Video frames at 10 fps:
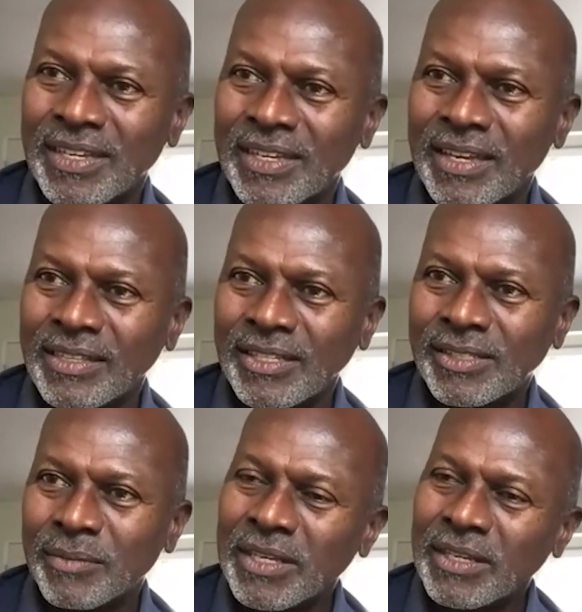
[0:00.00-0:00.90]
Mm-hmm. And there's
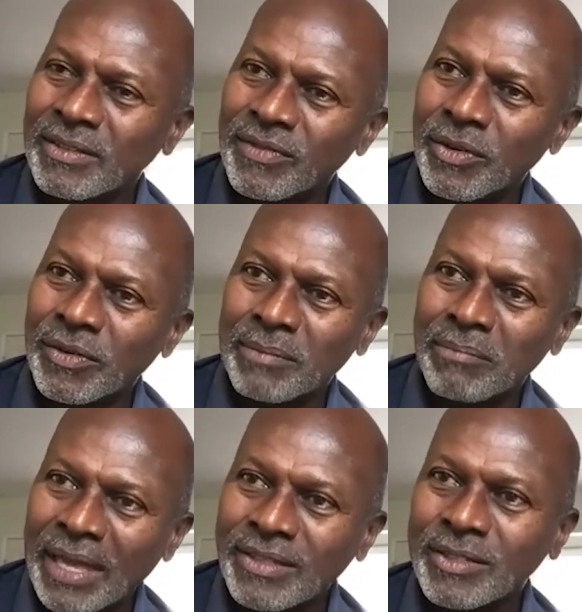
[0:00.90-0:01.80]
something very
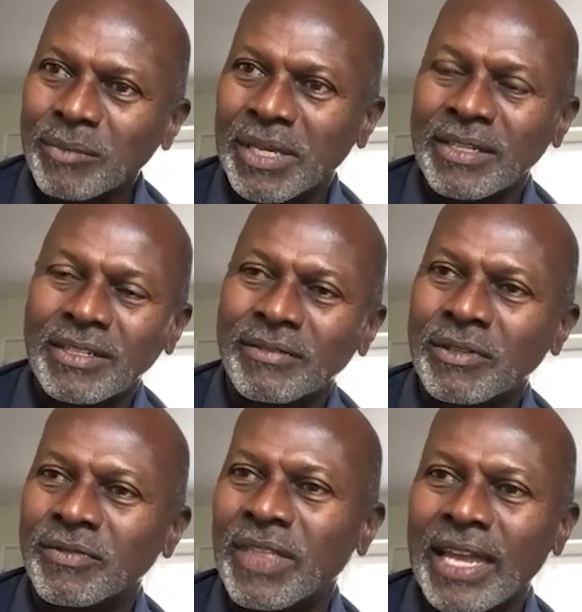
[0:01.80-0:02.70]
emancipative
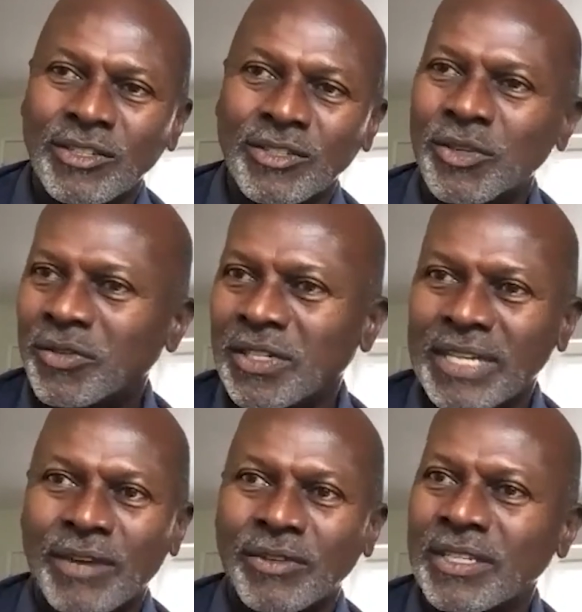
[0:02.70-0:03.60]
of that internal
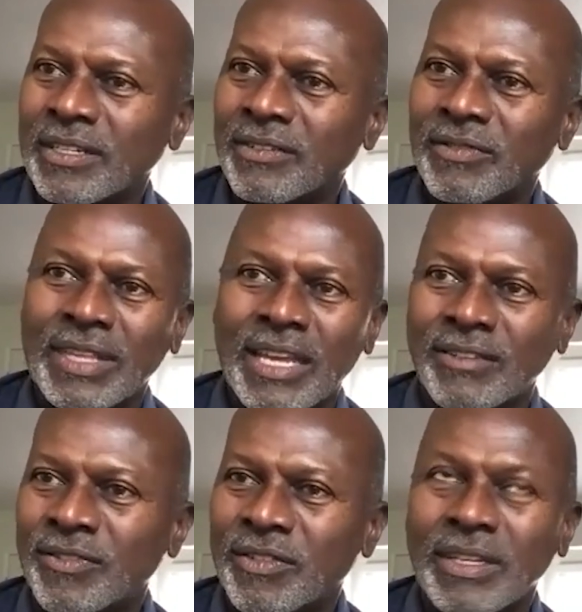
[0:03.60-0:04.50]
narrative and
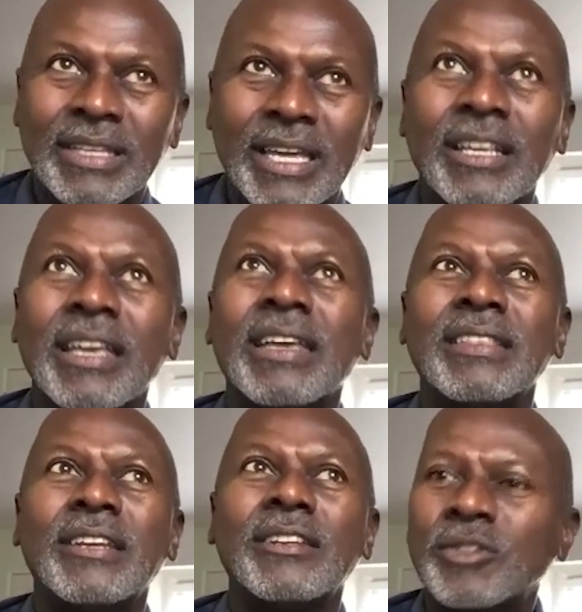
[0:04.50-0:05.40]

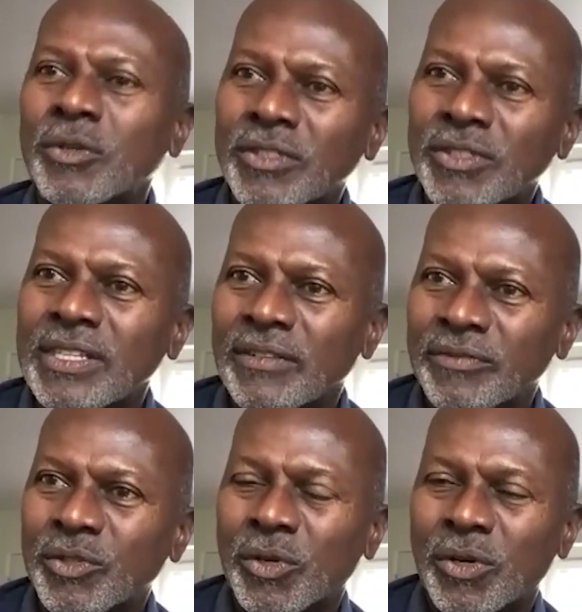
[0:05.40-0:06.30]
that internal
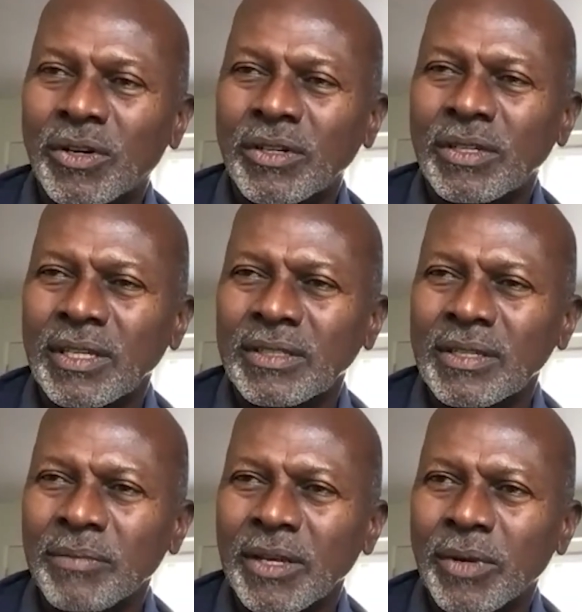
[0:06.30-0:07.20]
self-talk. There's
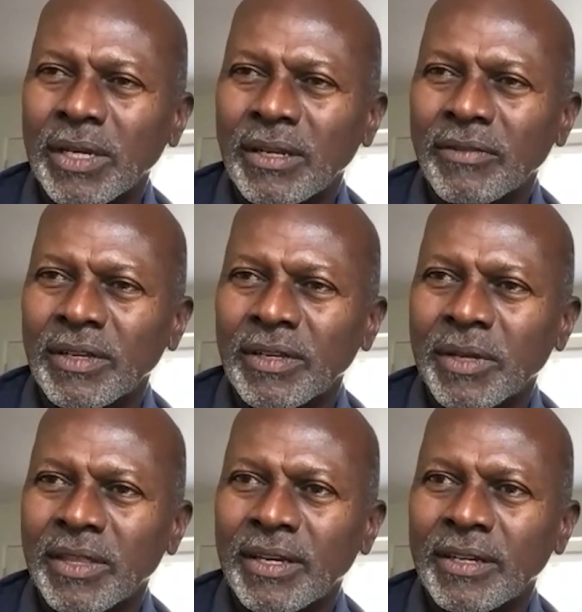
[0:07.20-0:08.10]
something quite lovely
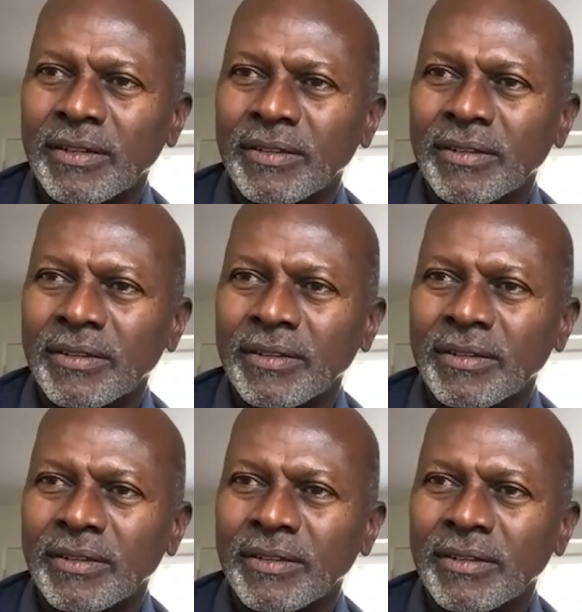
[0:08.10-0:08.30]
about that.